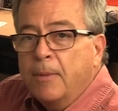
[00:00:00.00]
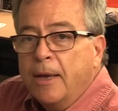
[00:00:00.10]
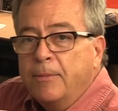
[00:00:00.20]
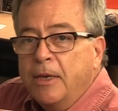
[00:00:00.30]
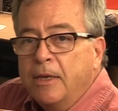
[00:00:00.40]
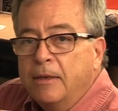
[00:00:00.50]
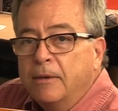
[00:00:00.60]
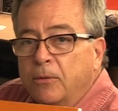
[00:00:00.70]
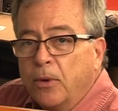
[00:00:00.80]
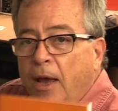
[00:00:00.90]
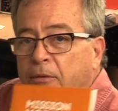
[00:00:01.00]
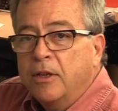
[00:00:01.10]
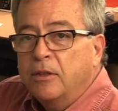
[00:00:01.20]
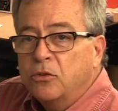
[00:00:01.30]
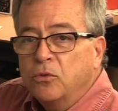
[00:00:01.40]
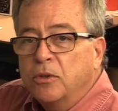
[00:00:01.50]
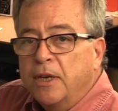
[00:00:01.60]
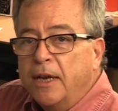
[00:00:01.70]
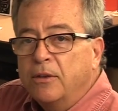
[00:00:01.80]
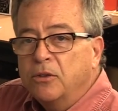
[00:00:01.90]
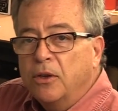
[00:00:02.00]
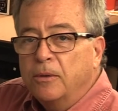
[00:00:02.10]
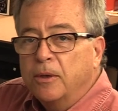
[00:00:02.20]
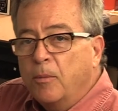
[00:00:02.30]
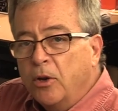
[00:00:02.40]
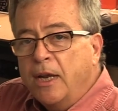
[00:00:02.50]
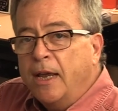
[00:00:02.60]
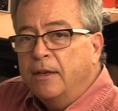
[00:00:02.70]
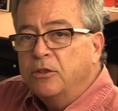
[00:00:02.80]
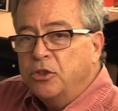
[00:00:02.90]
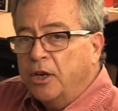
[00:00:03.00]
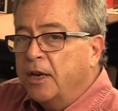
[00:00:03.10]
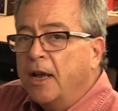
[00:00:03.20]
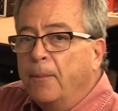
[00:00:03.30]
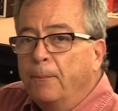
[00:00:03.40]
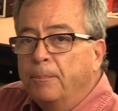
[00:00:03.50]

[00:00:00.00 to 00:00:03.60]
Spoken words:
by me. We have it at the store now, so come on down, check it out.